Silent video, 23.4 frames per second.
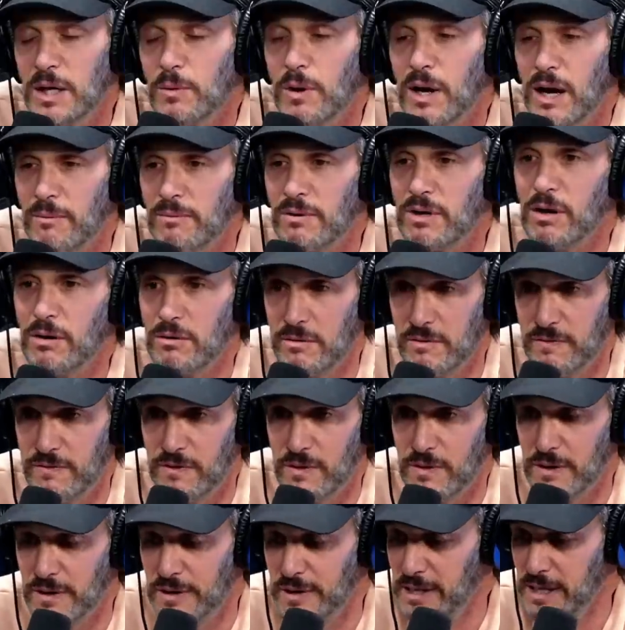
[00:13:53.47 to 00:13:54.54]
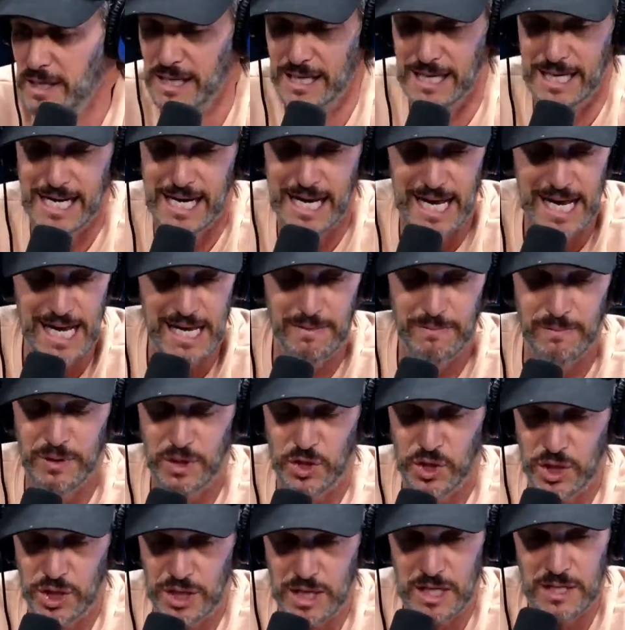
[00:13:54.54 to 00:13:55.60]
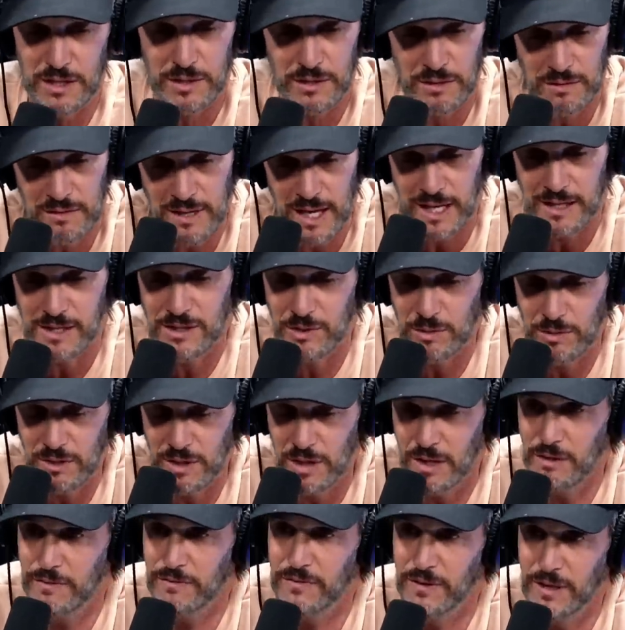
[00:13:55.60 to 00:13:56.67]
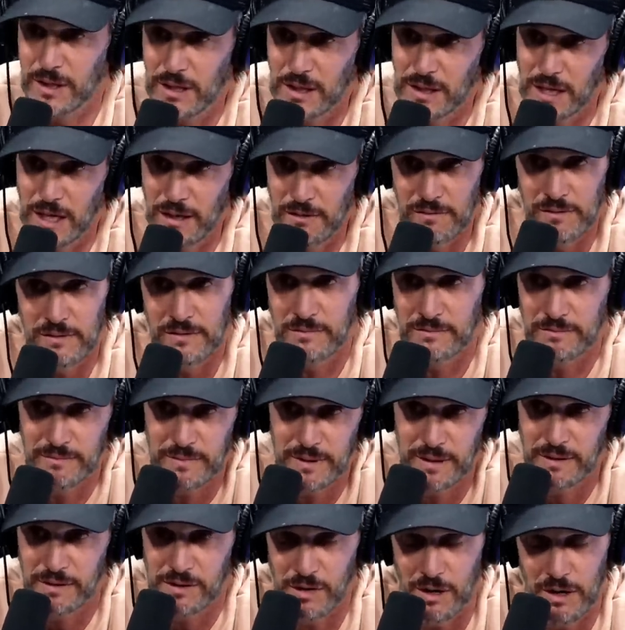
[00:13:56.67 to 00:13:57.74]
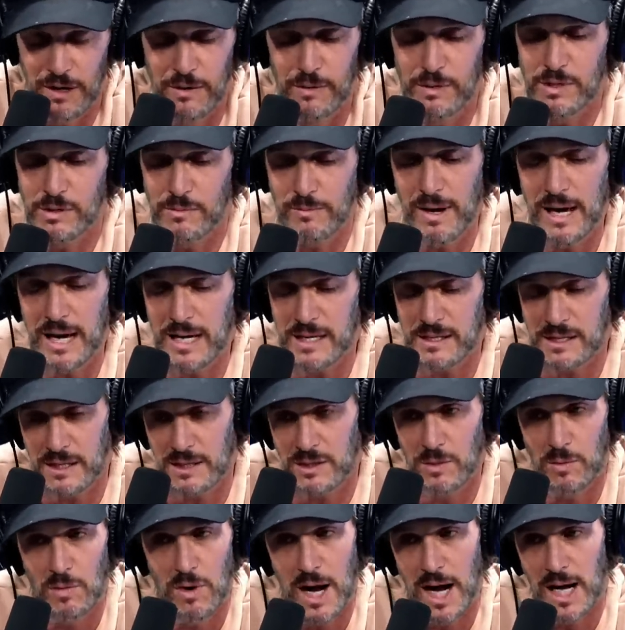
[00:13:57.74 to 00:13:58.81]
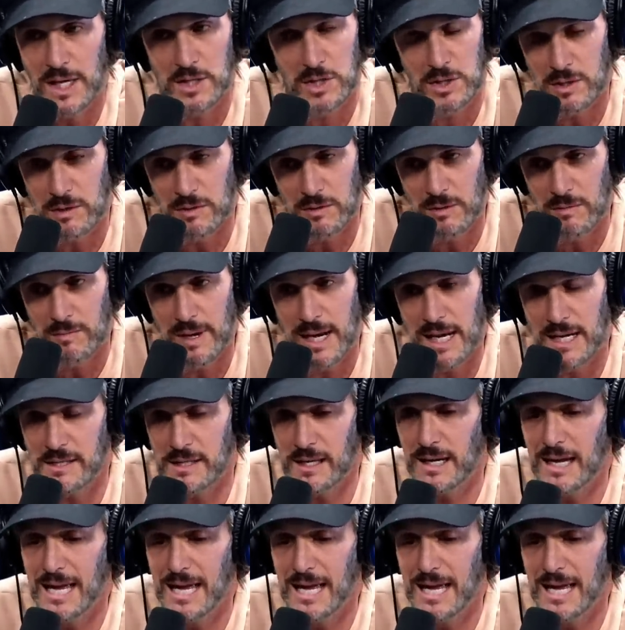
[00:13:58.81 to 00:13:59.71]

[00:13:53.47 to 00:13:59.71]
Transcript: what I'm going for. But she took that to another fucking level. So it was amazing to watch, dude. Amazing.